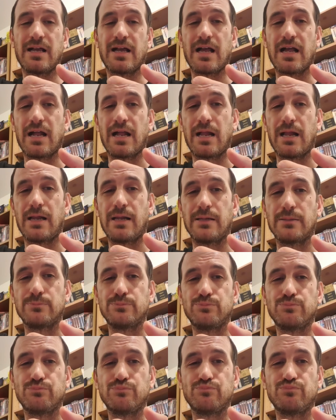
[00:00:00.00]

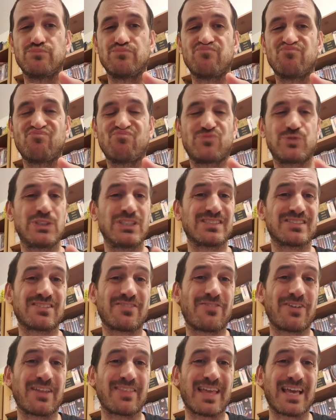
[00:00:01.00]
Um, just
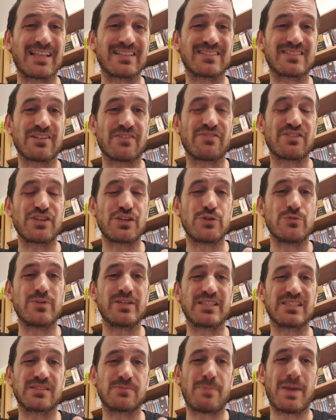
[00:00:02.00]
stuff like that, stuff that you would
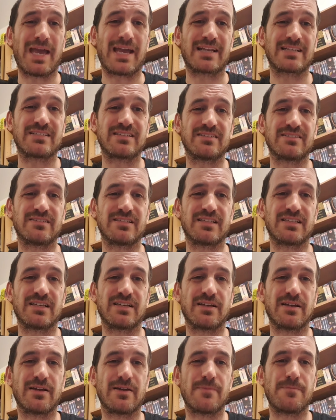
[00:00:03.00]
expect
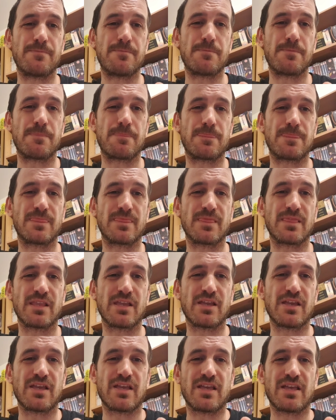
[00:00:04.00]
um,
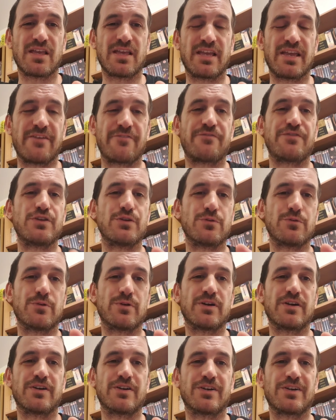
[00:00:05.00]
if you
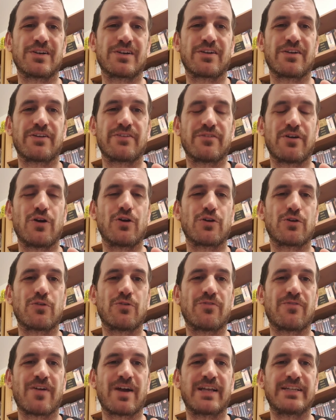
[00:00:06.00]
were kind of
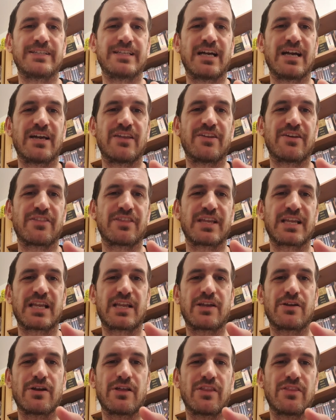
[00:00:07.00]
hardcore fan. And I
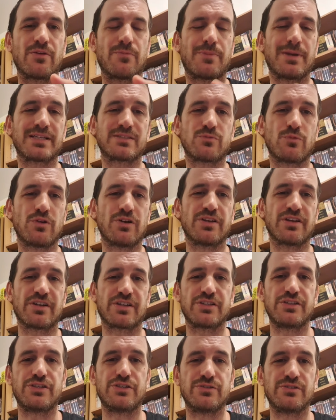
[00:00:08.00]
think the best word I
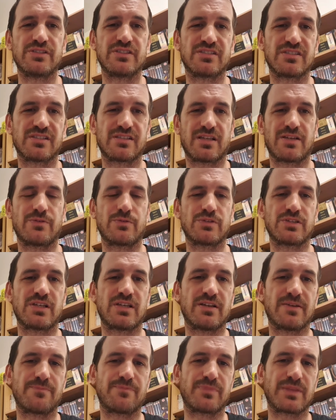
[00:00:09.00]
can use is,
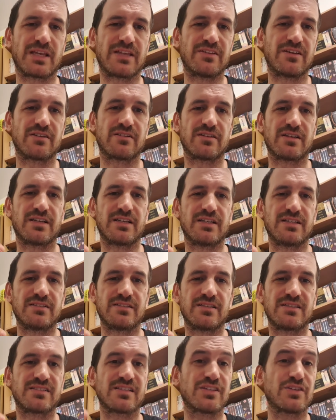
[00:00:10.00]
um, and I'm,
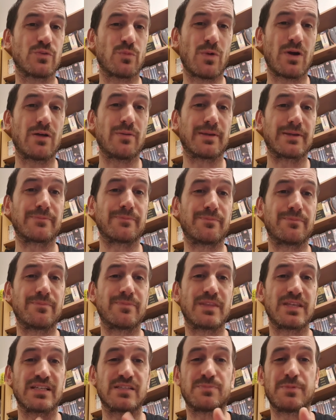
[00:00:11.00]
it's underwhelming.
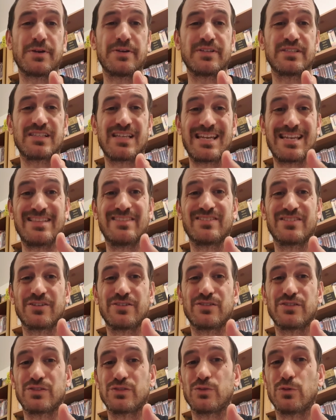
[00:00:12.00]
The experience inside
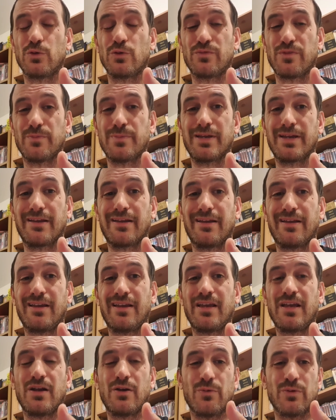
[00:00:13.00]
the store for me
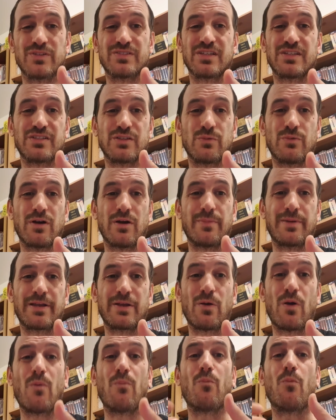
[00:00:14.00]
was underwhelming.
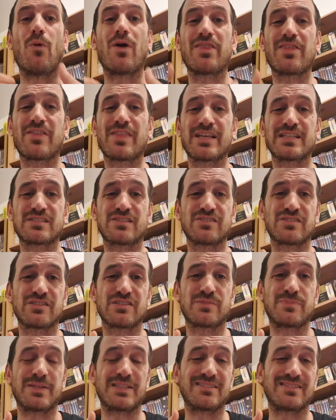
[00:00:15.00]
And whether that's because I'd
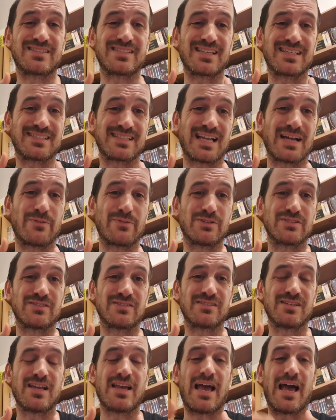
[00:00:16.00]
spent six
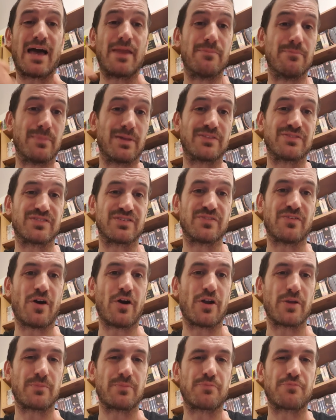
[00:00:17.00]
hours and months of
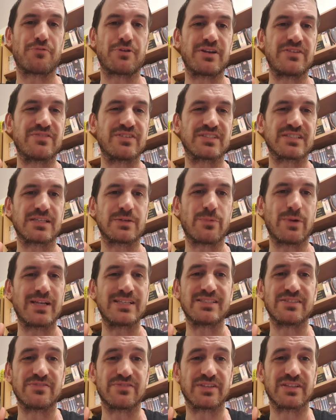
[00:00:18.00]
hype previously
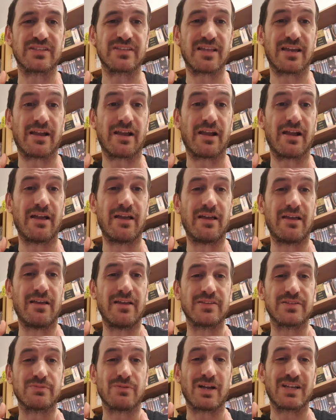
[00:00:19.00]
waiting for the thing
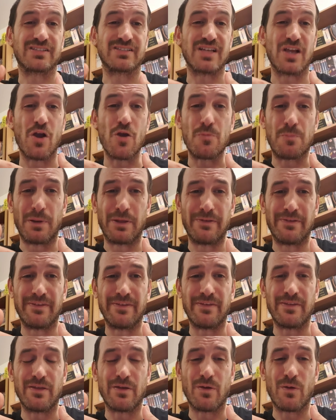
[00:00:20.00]
to actually
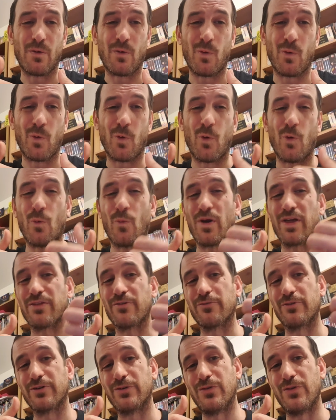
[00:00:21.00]
open, or
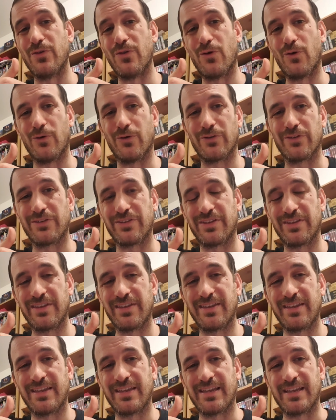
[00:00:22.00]
whether or not
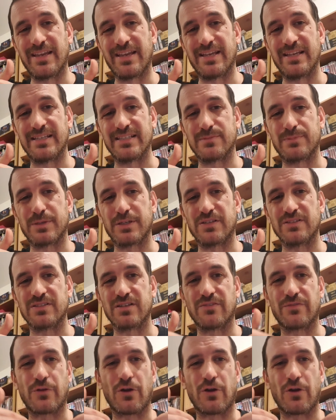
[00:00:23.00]
it's because I've